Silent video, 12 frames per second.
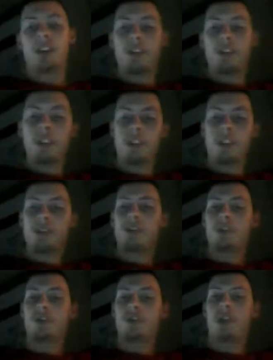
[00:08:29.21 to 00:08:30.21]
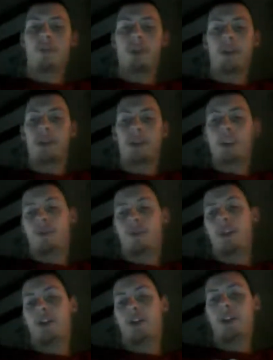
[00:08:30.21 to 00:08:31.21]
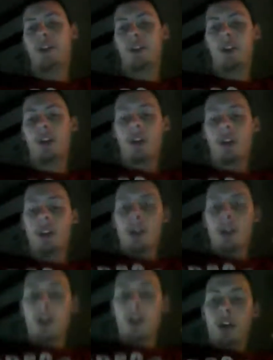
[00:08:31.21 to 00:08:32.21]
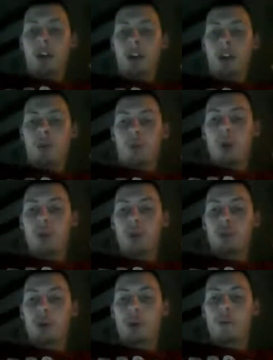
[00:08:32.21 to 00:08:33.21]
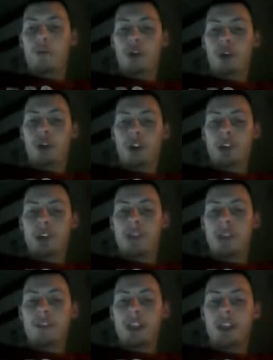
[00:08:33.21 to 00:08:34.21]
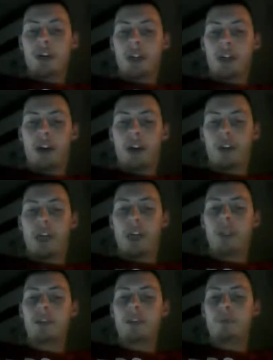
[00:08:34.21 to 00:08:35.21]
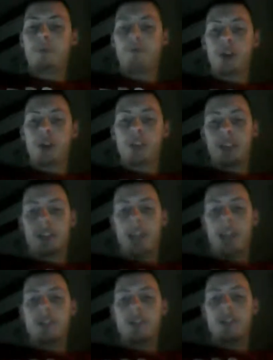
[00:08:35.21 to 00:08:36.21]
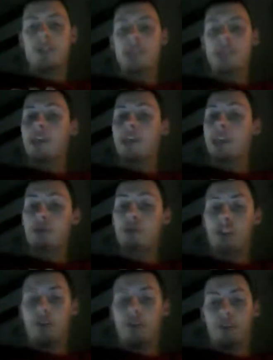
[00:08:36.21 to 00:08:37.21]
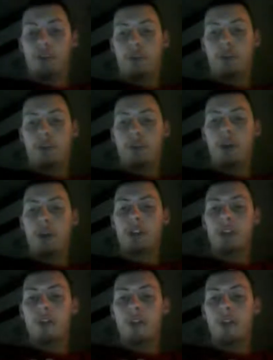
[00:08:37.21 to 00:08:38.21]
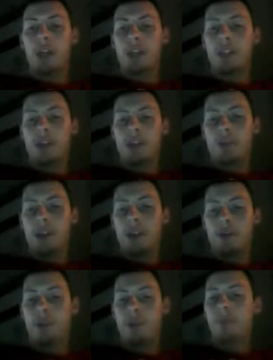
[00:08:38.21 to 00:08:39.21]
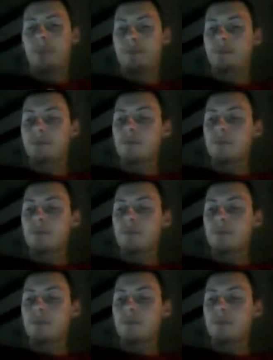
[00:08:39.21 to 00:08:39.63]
It, it should drive the Redskins fan crazy. We'll go 24 to 17 over Carolina. Bills at Texans. Give me Houston for their third win in a row to get to three and three.